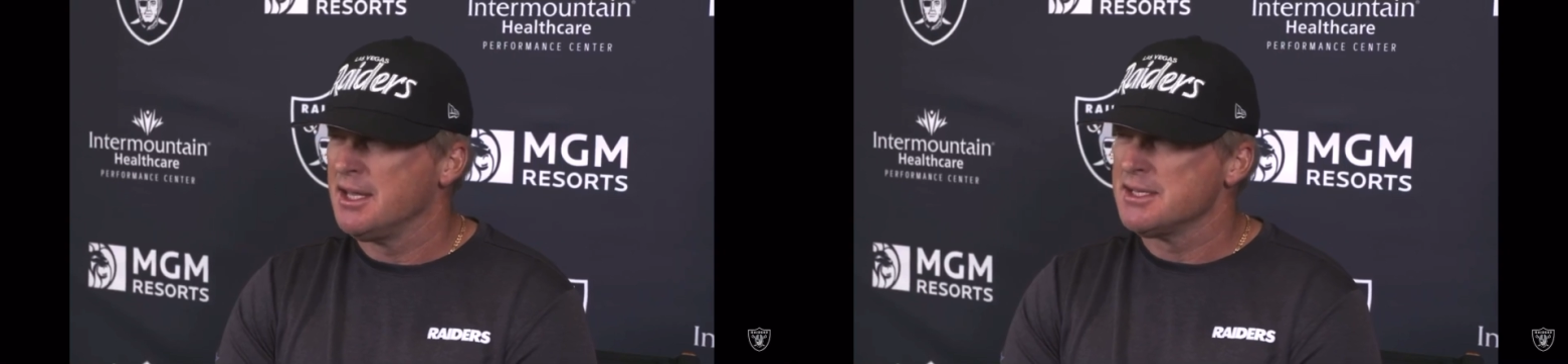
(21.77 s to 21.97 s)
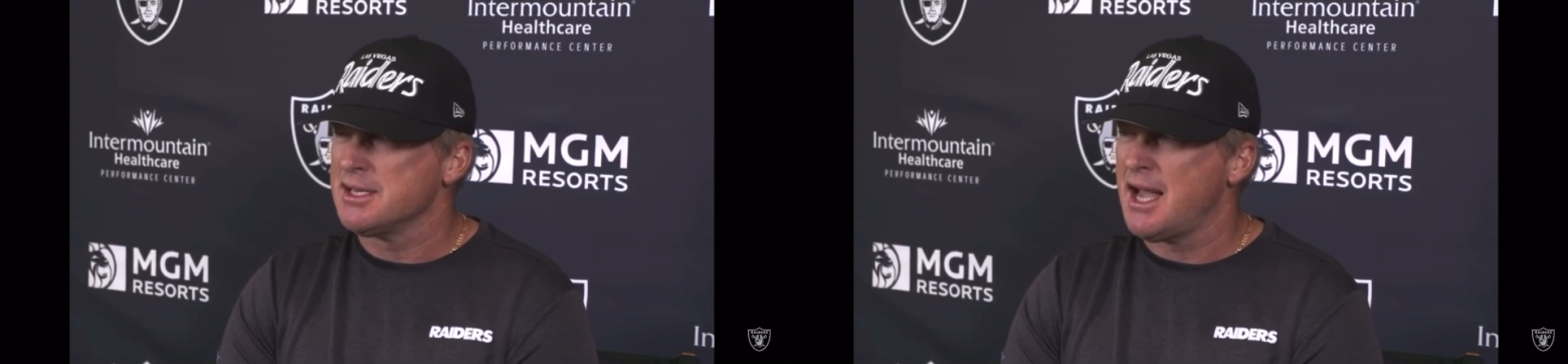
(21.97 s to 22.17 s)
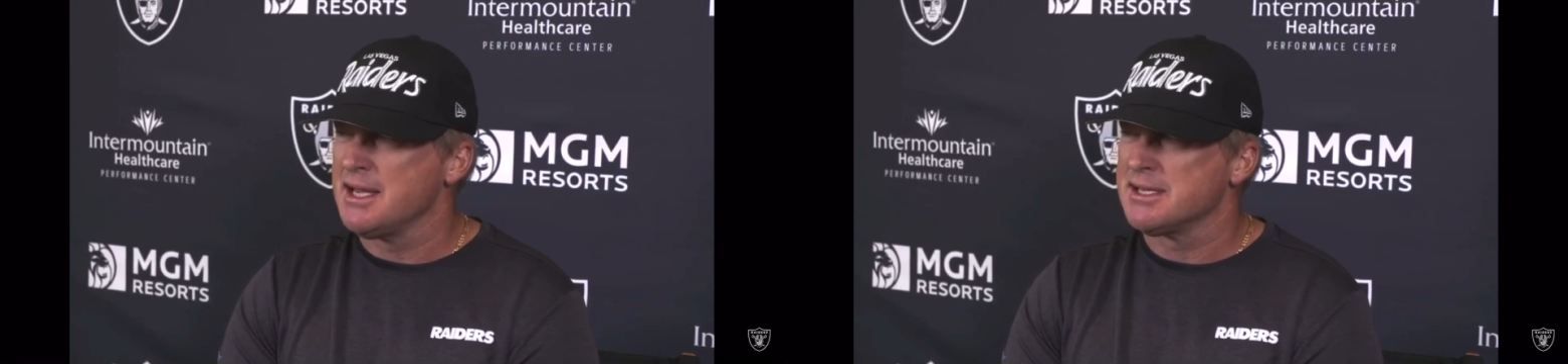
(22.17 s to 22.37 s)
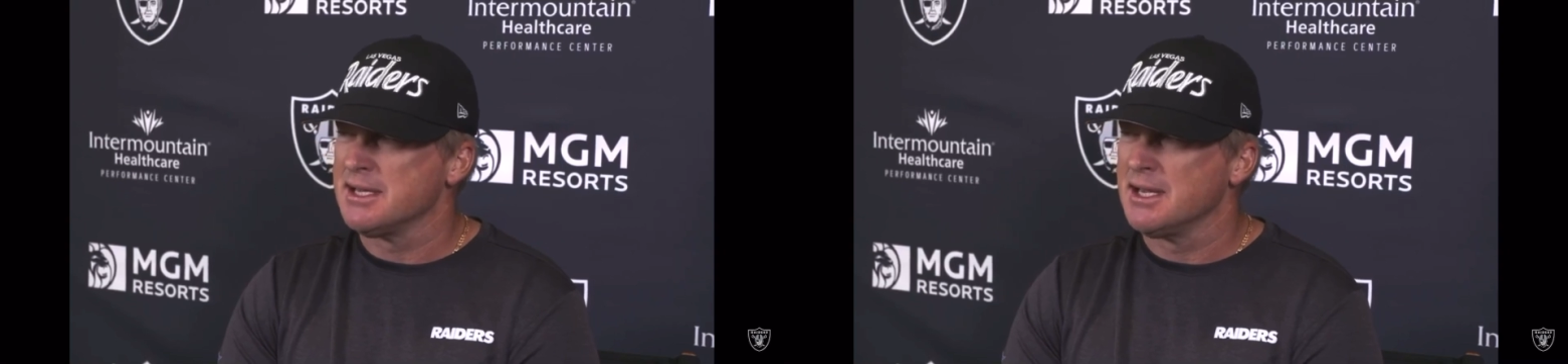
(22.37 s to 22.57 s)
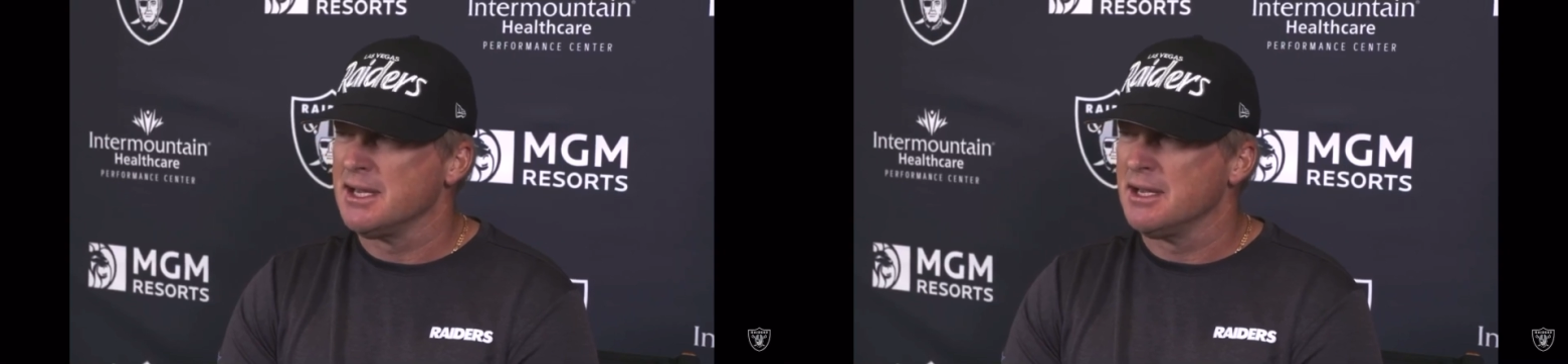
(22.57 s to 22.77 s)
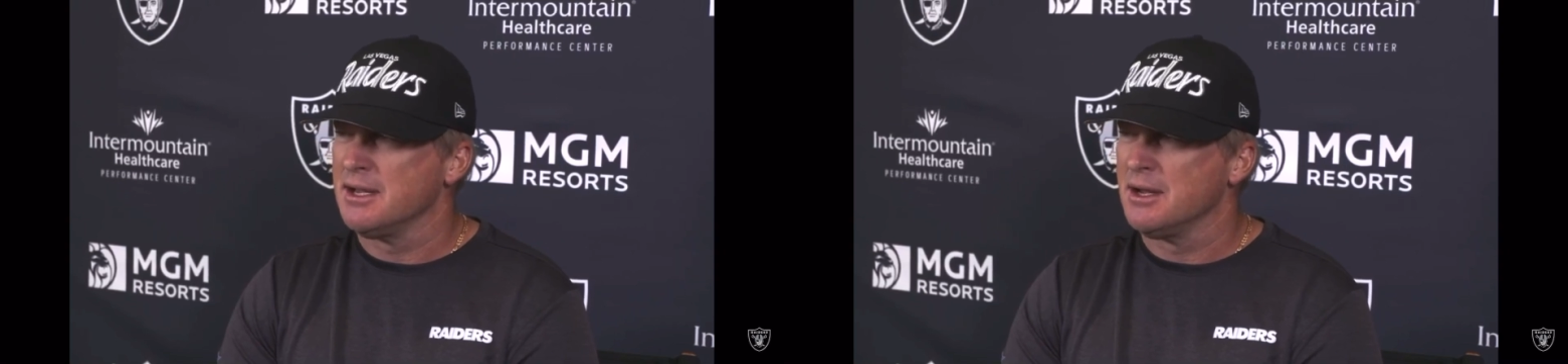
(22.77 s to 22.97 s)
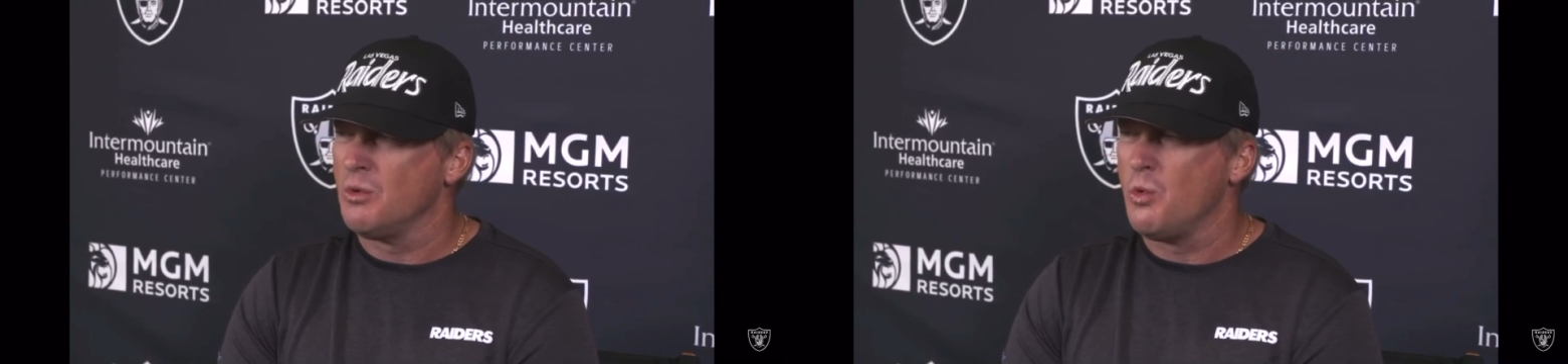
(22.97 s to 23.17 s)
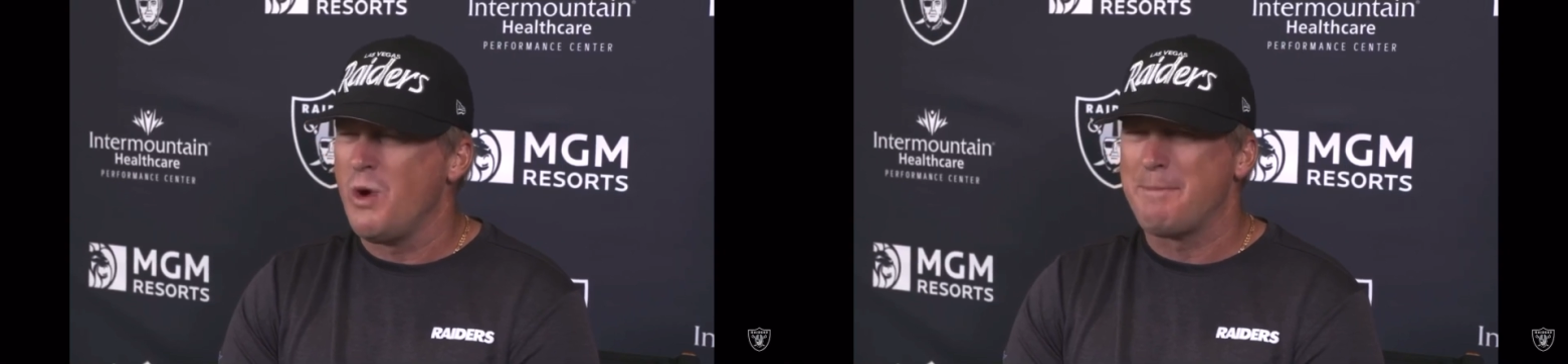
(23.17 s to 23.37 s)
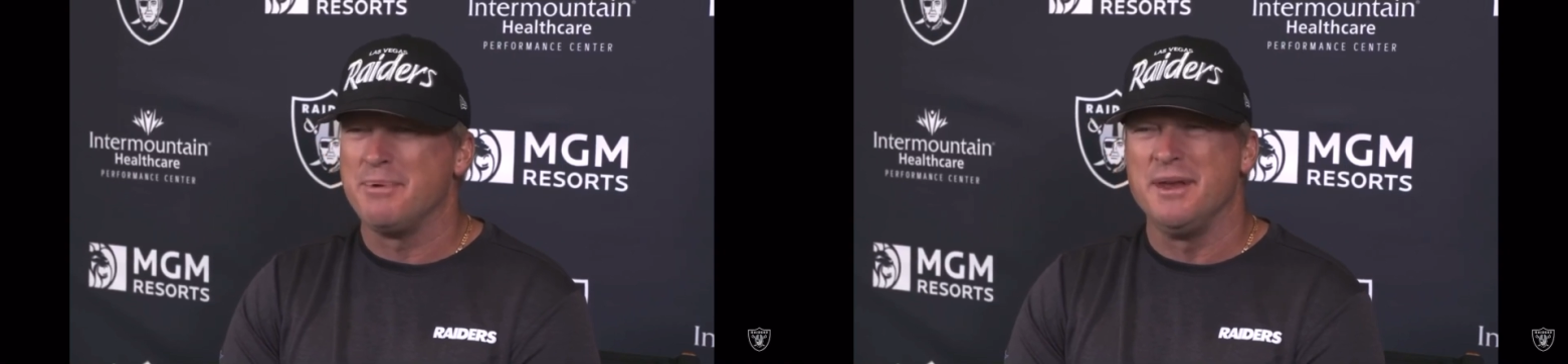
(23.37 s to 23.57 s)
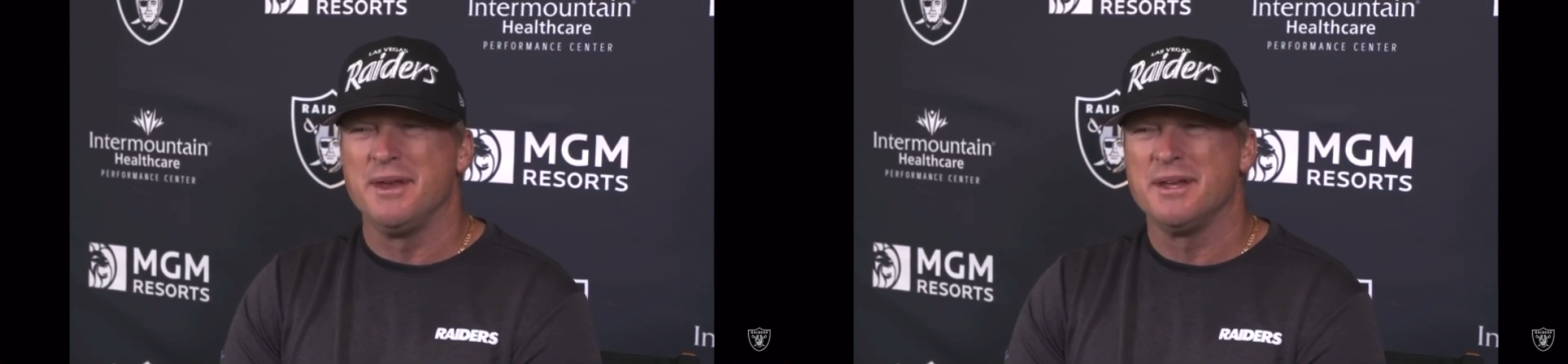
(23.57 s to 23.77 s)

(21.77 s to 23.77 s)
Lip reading: This guy's a weapon.